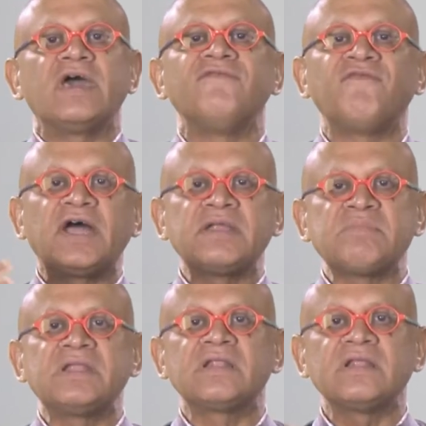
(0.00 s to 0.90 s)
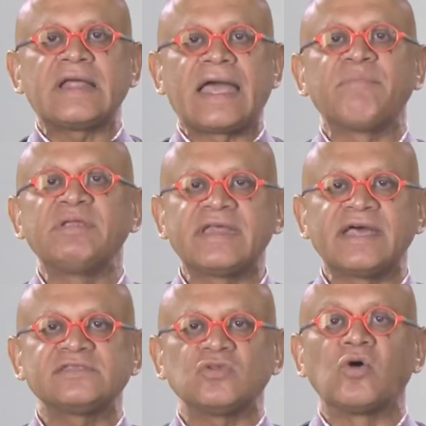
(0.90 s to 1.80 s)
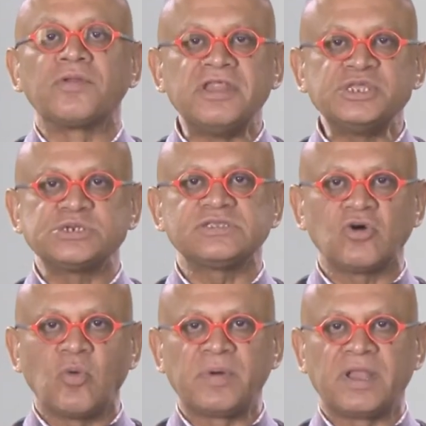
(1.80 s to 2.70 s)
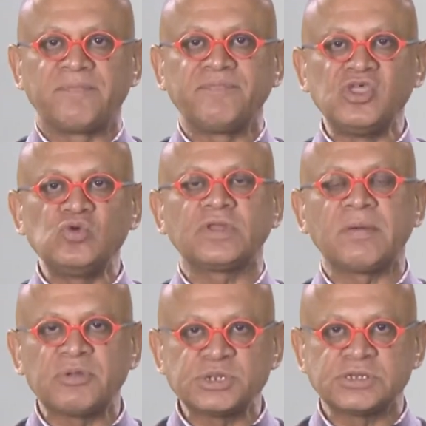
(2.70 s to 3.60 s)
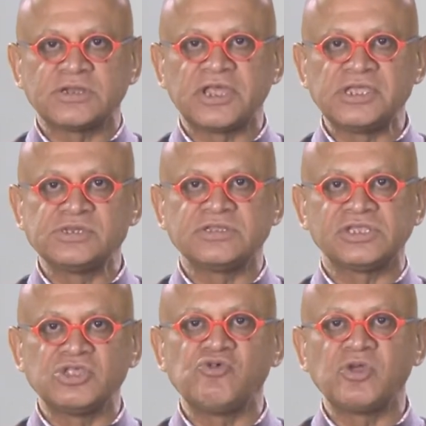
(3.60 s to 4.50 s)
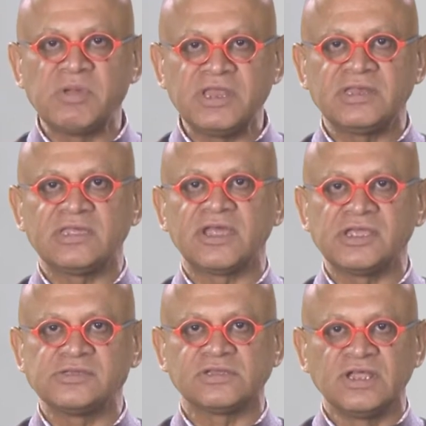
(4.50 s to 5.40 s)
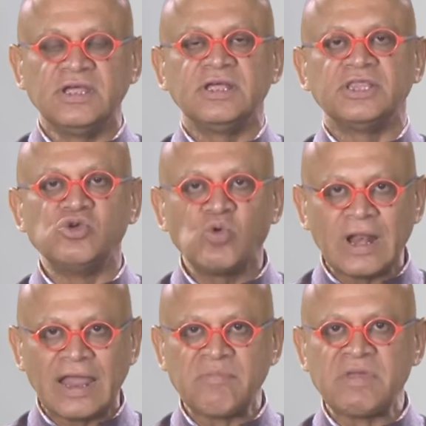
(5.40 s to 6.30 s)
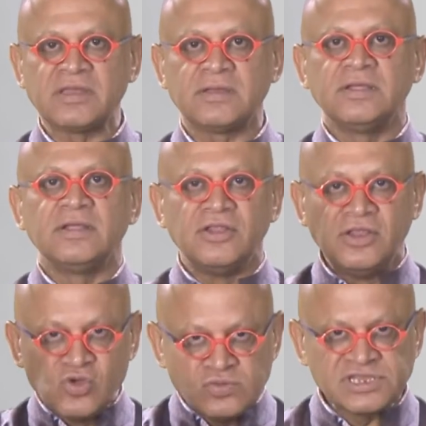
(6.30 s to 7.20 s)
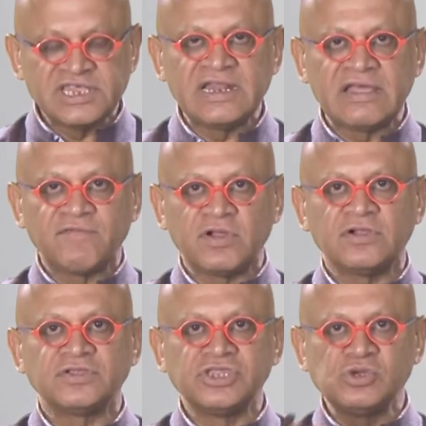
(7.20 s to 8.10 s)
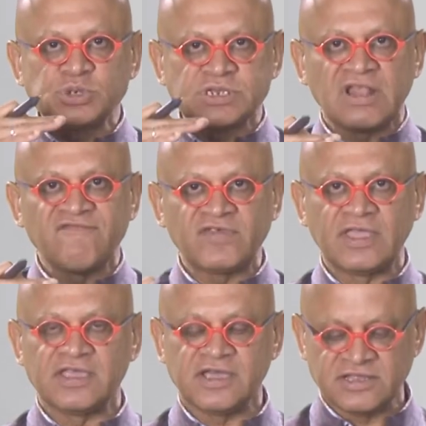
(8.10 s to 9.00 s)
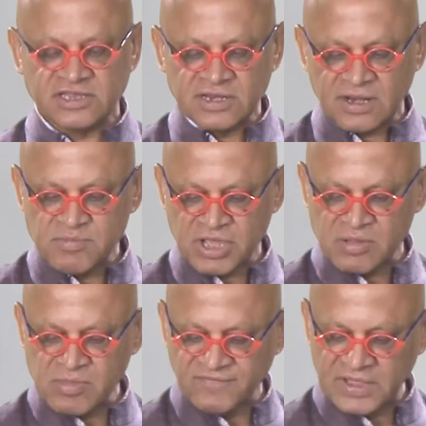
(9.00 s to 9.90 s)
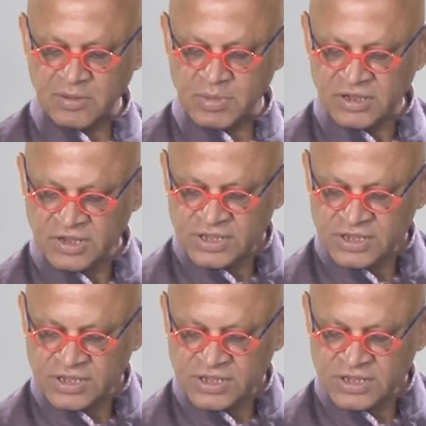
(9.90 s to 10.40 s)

environmental habitats or niches open up, new temperature ranges, new humidity ranges, new climate, new sea level, new shelf area, etc. become available.